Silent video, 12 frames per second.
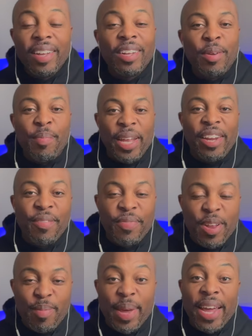Comedian
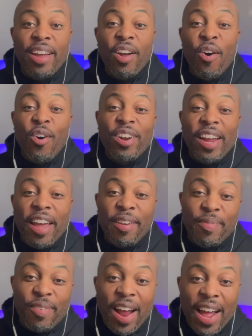FunnyMaine on a
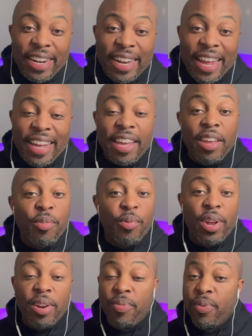Friday, getting
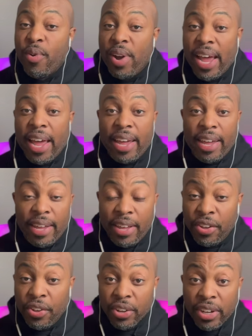ready for a
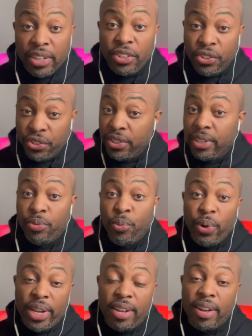good
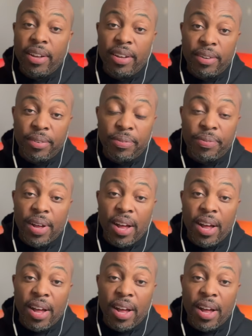week of